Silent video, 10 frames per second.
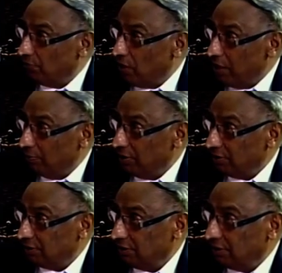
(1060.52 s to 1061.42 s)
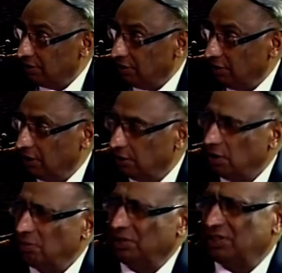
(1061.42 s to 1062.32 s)
environment. Yes. Yeah,
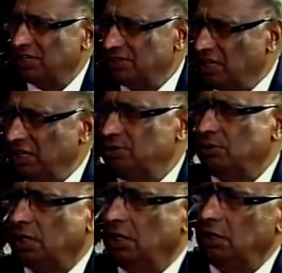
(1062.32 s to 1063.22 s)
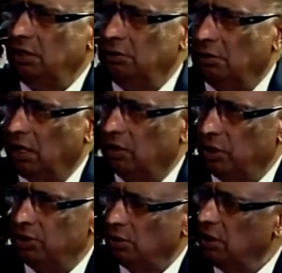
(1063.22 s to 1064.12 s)
but that is gradually, I
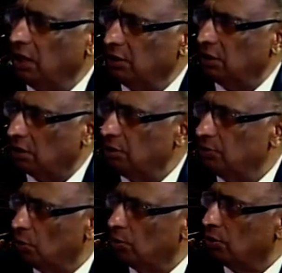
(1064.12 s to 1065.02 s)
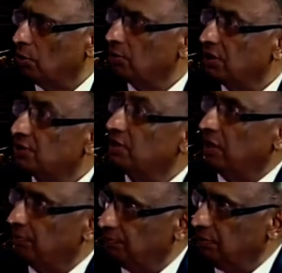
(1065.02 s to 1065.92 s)
gradually, I think, really sorted out
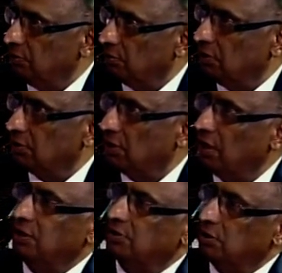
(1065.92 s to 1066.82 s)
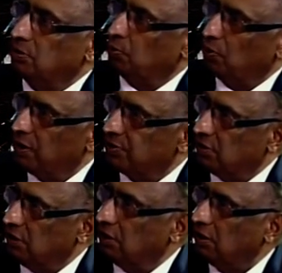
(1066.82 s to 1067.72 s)
itself. You know, the science is
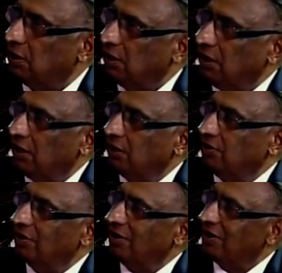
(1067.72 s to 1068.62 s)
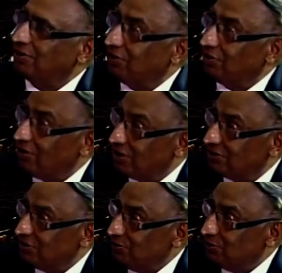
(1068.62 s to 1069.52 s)
progressing, mm. and there are electric
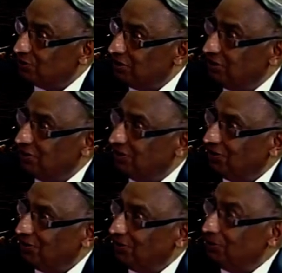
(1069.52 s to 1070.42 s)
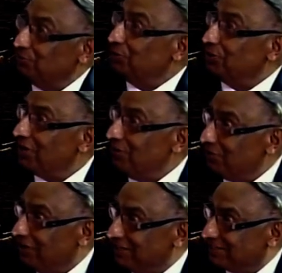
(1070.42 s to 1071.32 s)
cars, as you say. Mm even
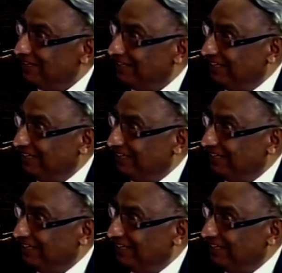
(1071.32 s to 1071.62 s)
driverless.